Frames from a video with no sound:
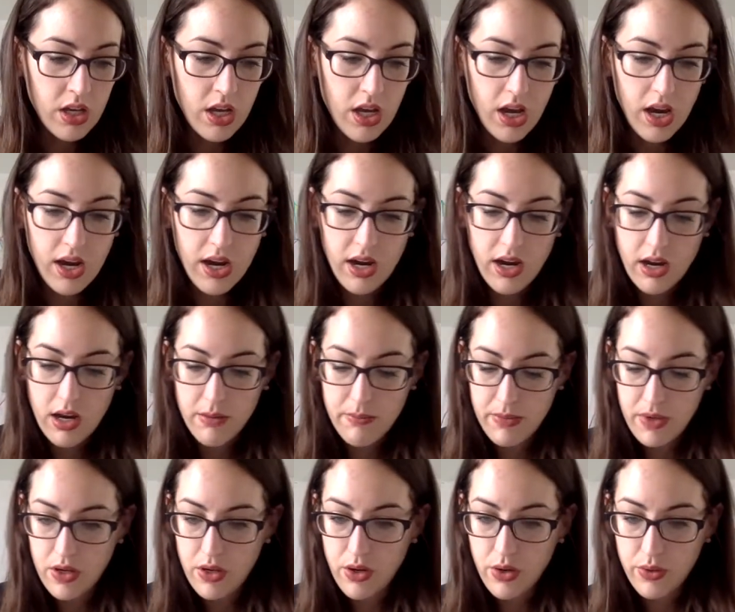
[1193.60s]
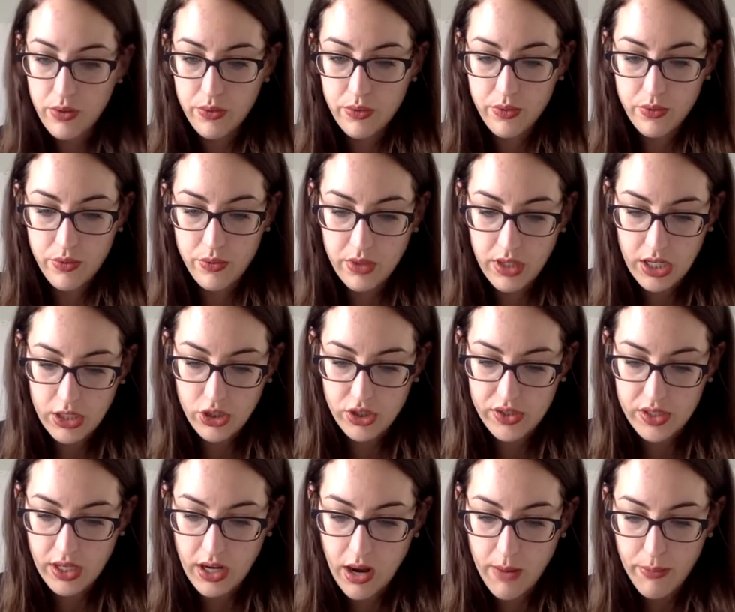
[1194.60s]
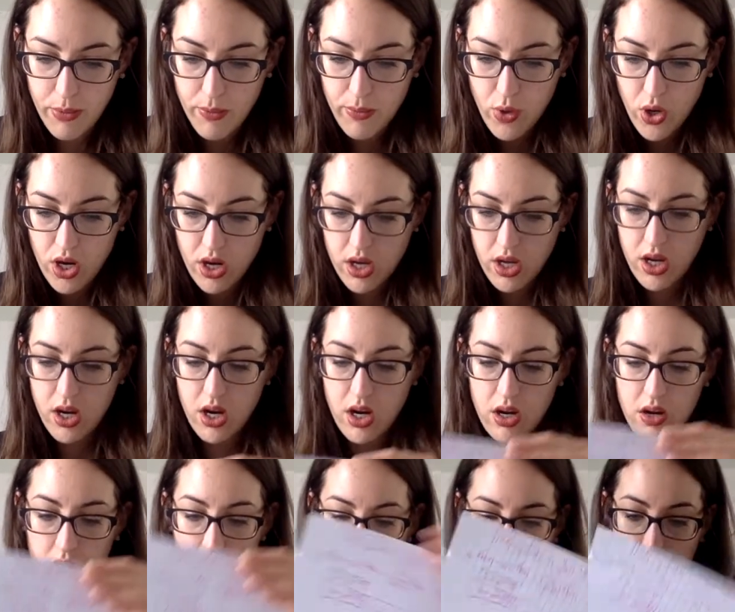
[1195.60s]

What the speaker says: Got just a couple more here,